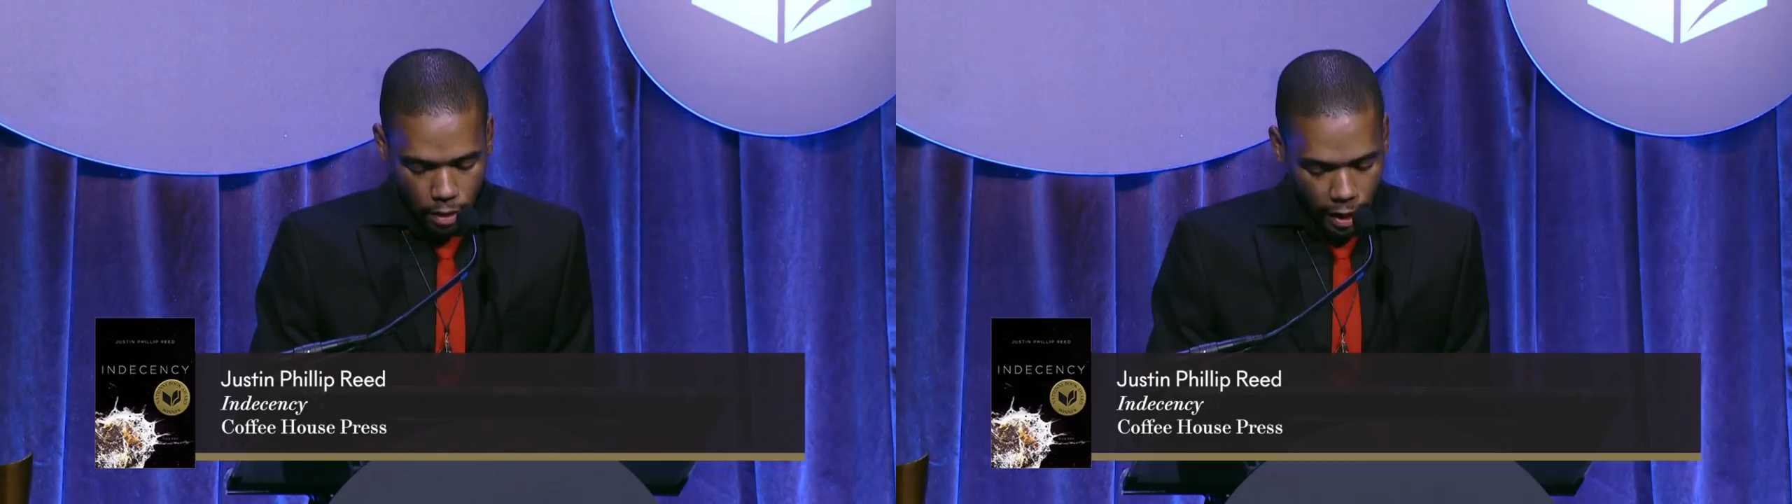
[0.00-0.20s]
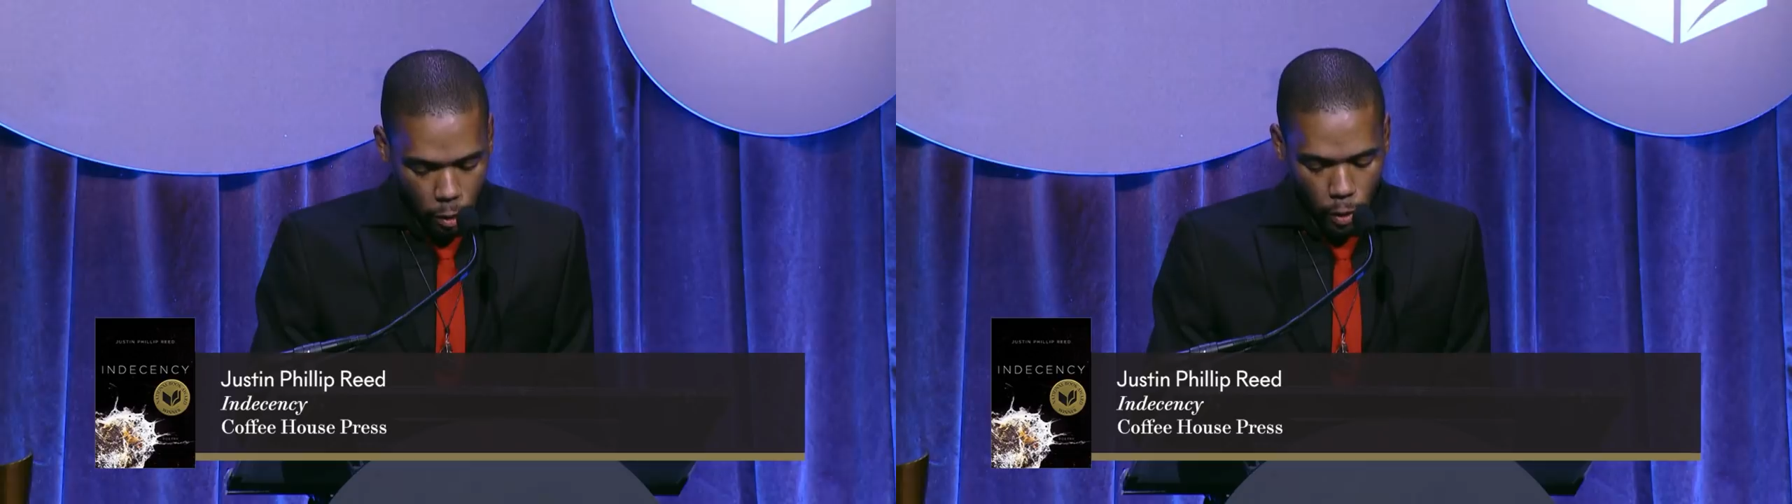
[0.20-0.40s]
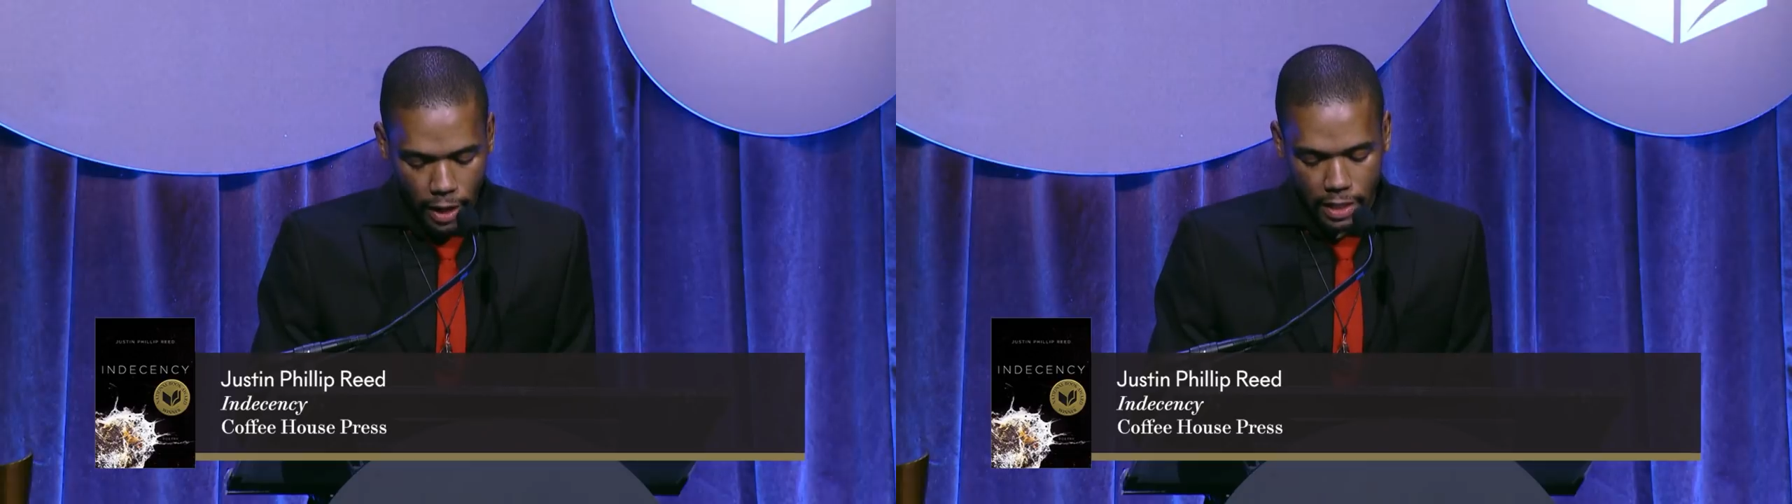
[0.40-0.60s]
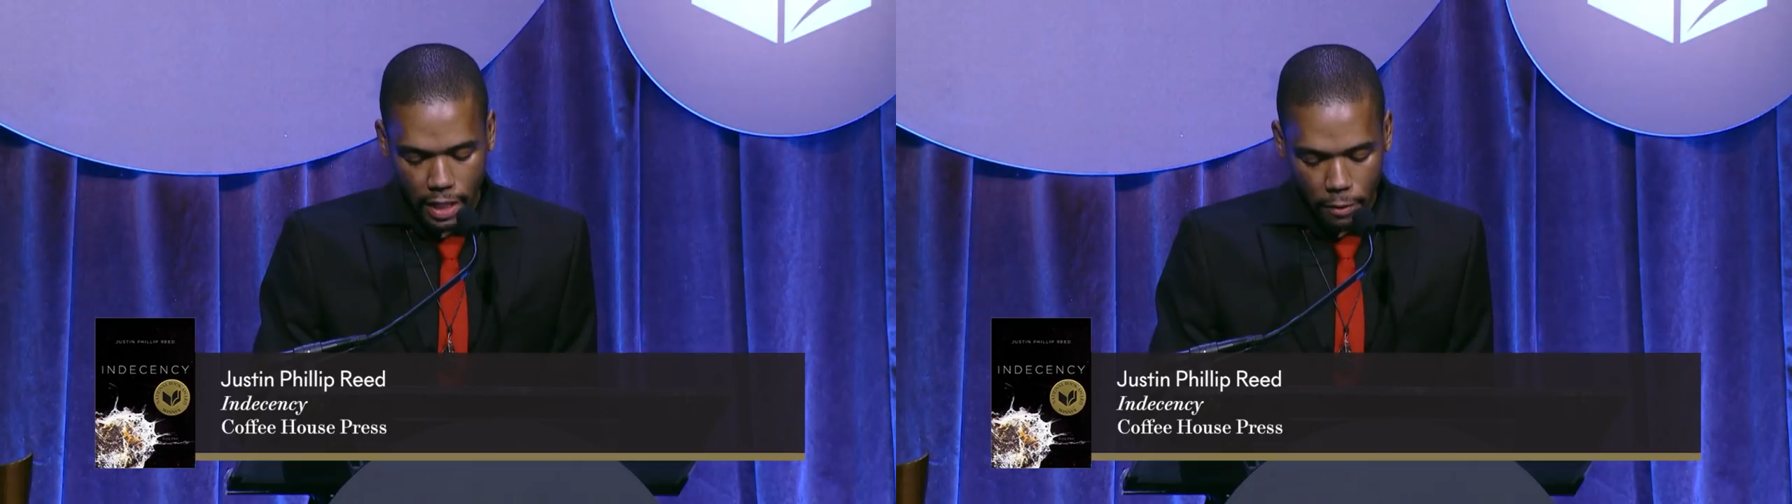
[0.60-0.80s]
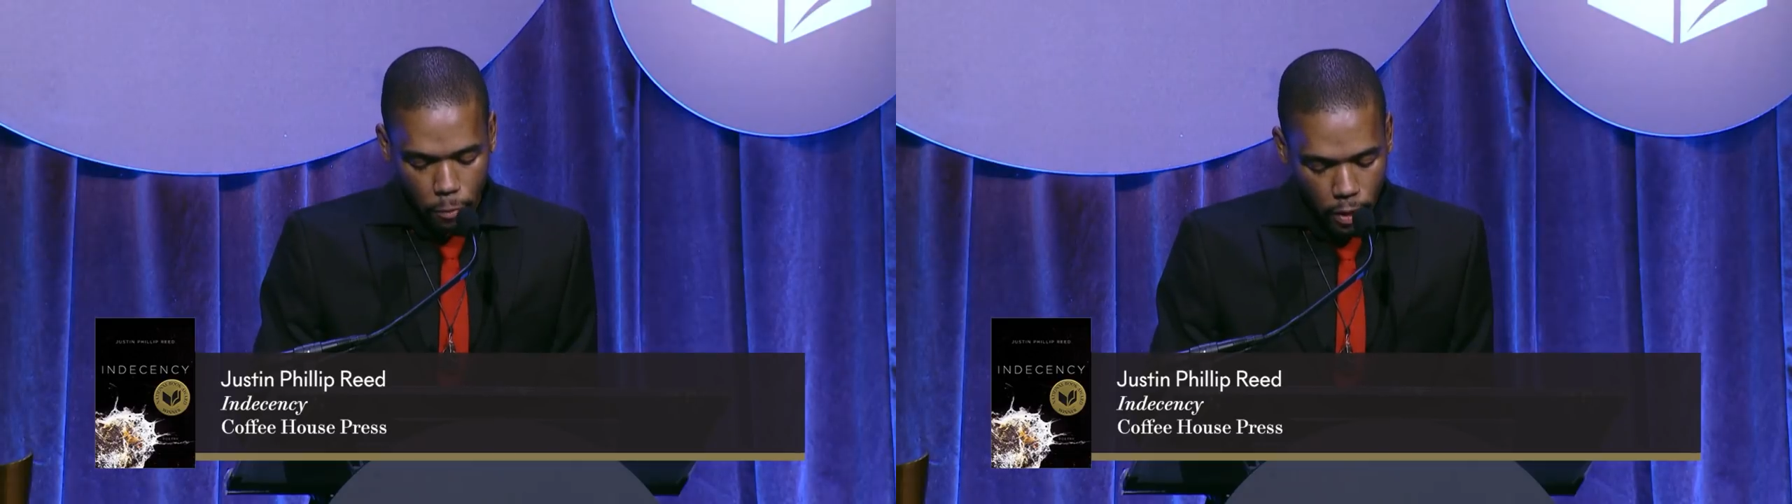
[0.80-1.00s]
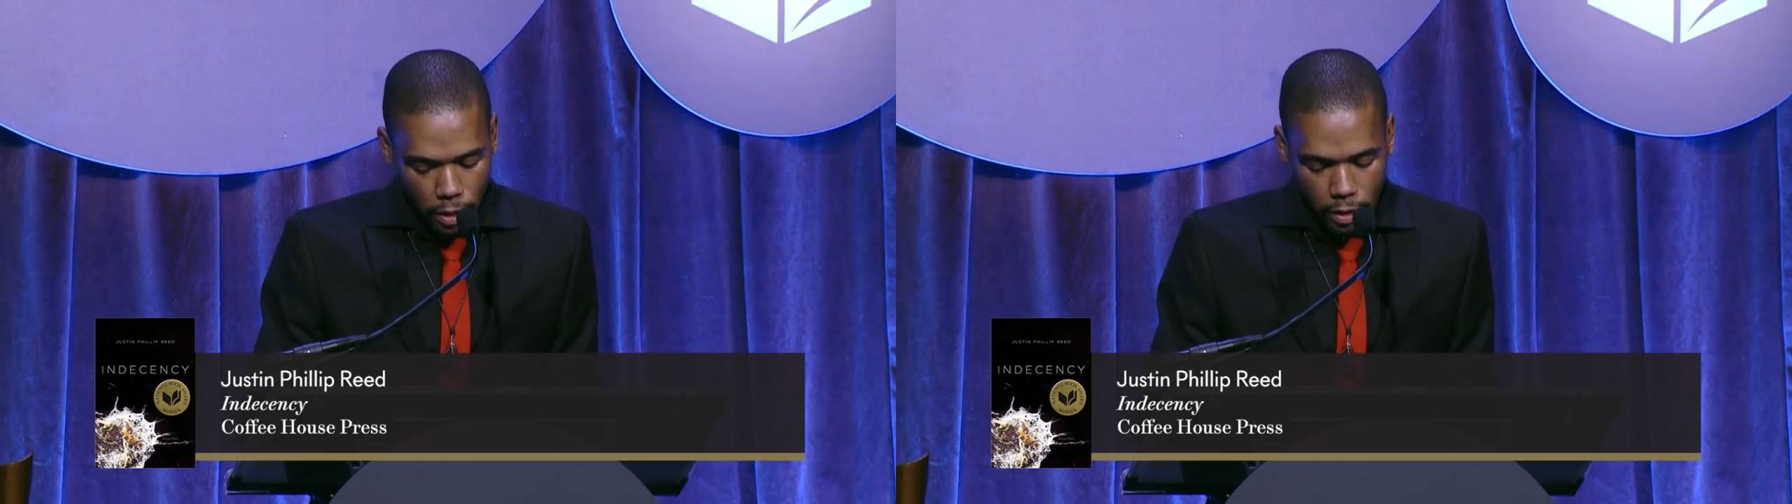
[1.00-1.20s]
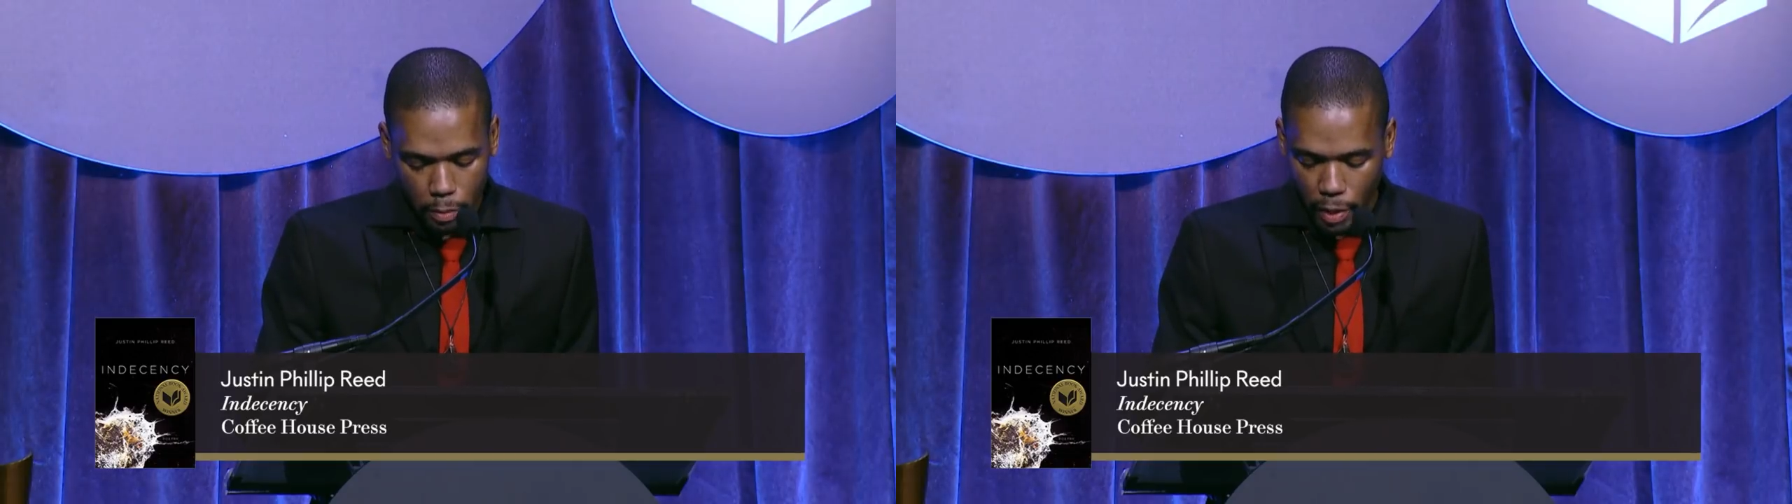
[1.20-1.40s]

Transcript: Likewise, I've wondered,